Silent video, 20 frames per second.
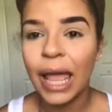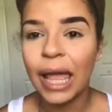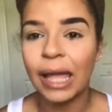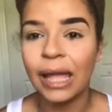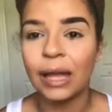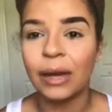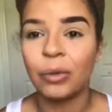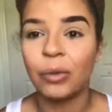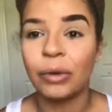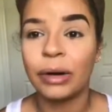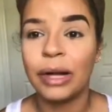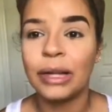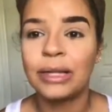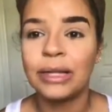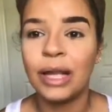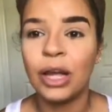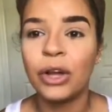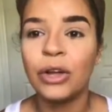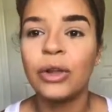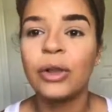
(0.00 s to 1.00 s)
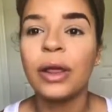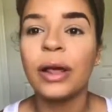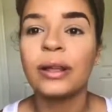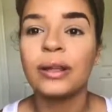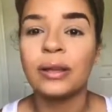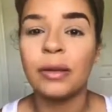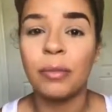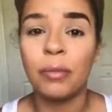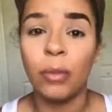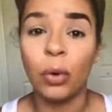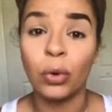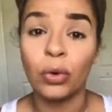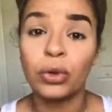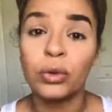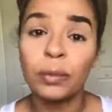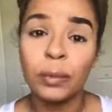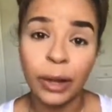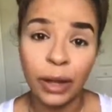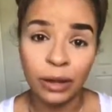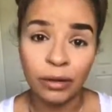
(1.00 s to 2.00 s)
and when I tell you that's the
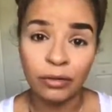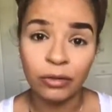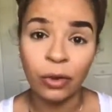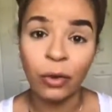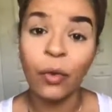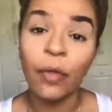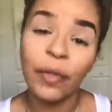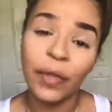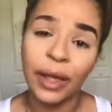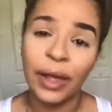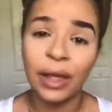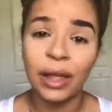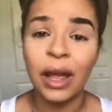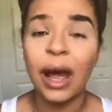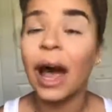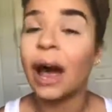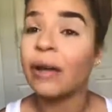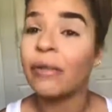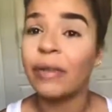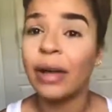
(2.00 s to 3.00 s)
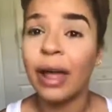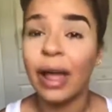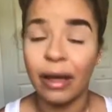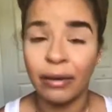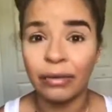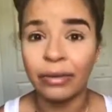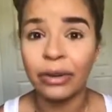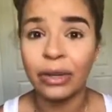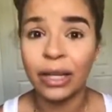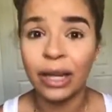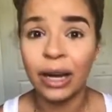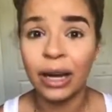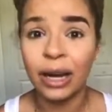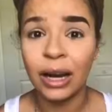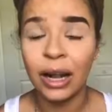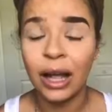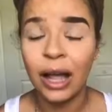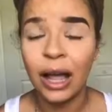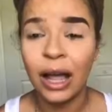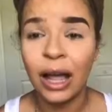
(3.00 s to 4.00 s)
most painful thing I've ever
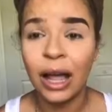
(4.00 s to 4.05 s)
done,